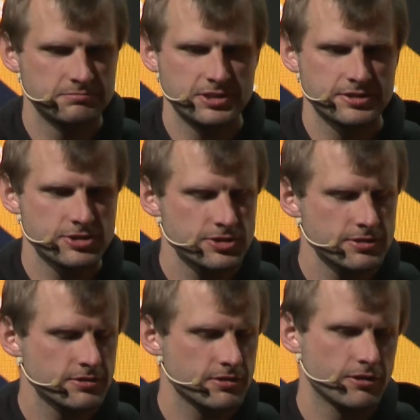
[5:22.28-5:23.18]

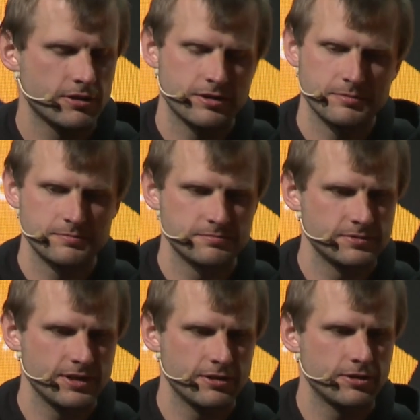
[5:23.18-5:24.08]
decision, or
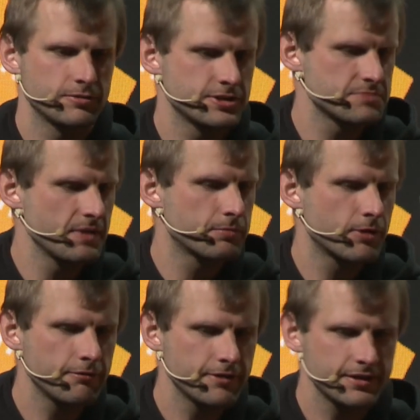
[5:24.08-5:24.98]
I don't know, does it make
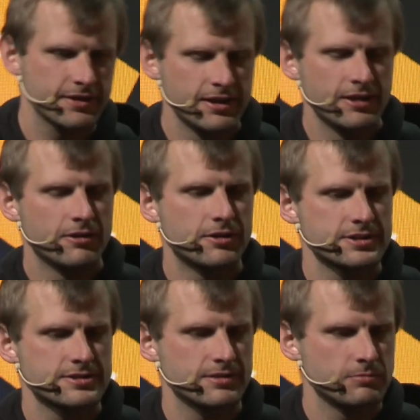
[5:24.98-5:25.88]
profit, or
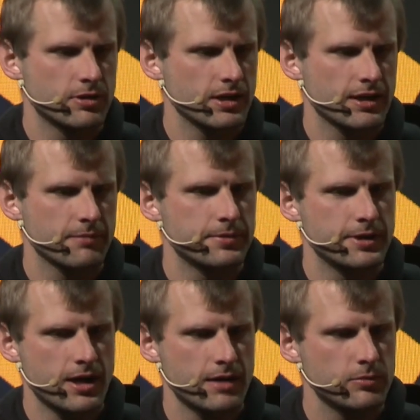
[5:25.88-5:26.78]
it's more like a
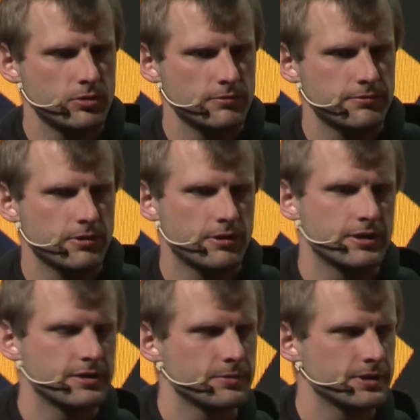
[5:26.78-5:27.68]
PR move,
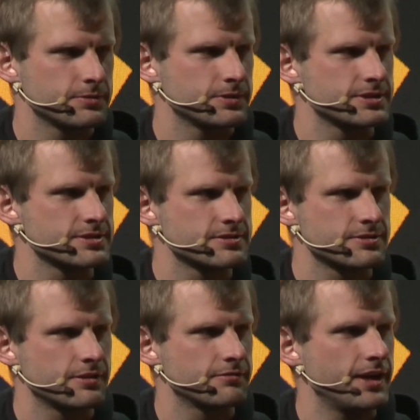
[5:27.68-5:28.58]
or what is
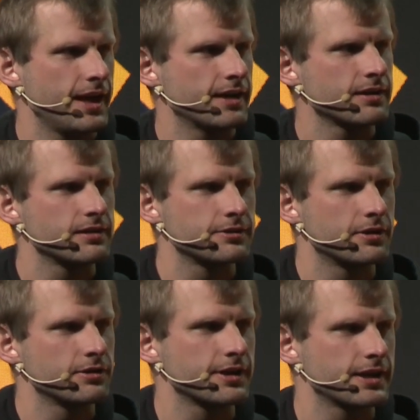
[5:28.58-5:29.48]
sort of the angle
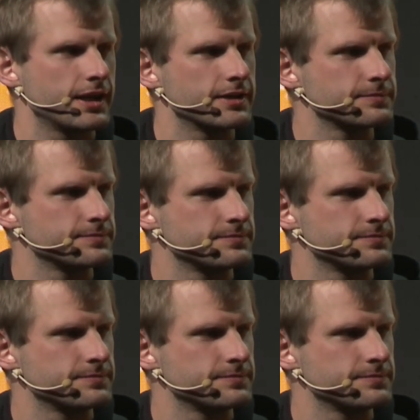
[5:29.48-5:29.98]
you're looking at it?